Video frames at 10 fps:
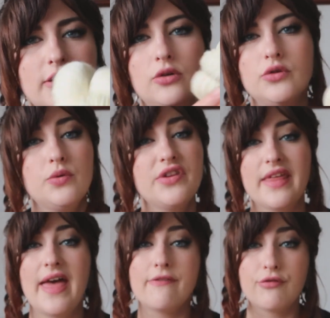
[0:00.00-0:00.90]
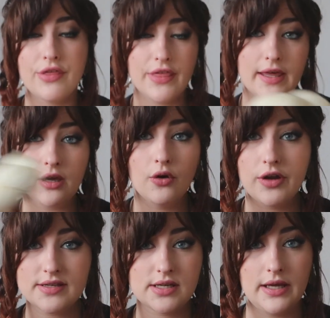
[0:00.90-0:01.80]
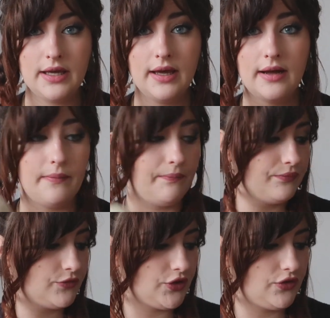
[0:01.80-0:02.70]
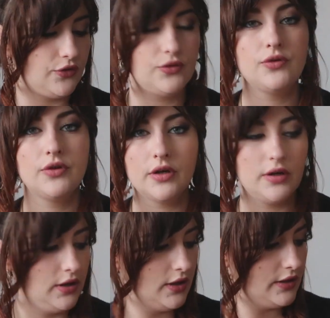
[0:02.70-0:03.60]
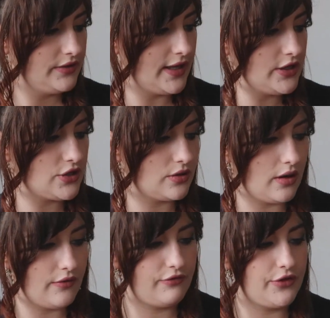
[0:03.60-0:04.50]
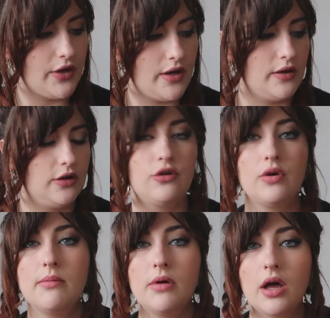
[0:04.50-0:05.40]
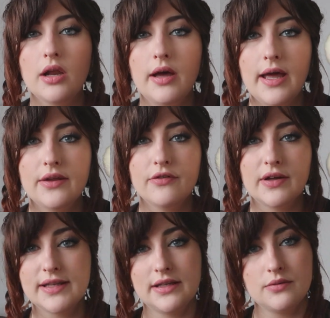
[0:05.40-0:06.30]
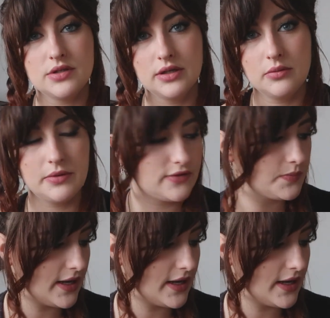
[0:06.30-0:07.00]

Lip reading: that goes with everything, honestly, just due to the nature of the cream color and the fact that there is a little bit of